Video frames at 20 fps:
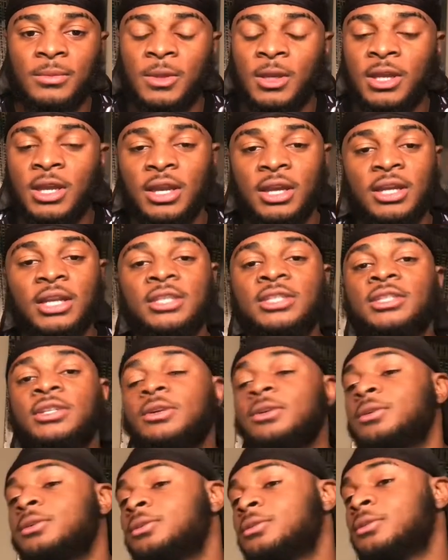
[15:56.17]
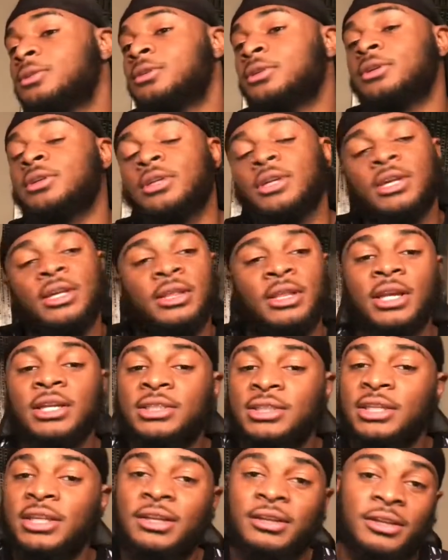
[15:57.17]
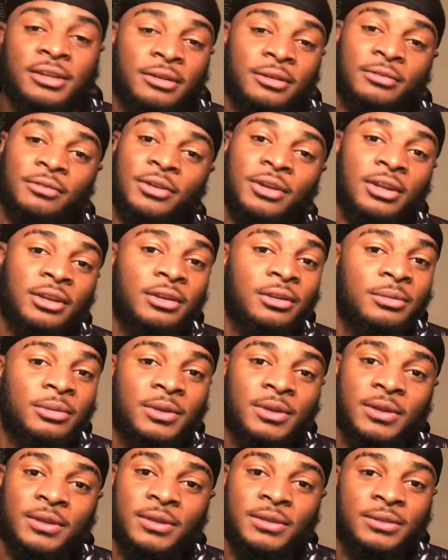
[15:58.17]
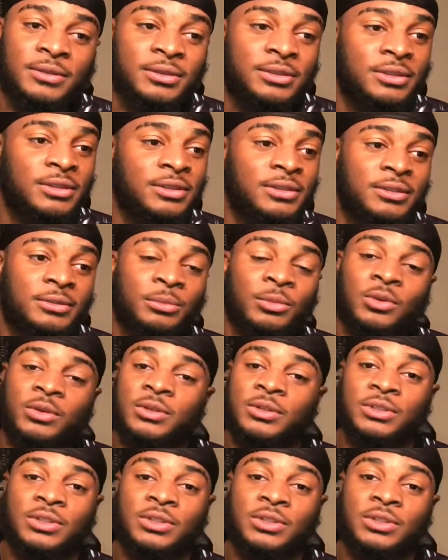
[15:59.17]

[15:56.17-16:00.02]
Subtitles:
yeah, that's it in the video, man. Just more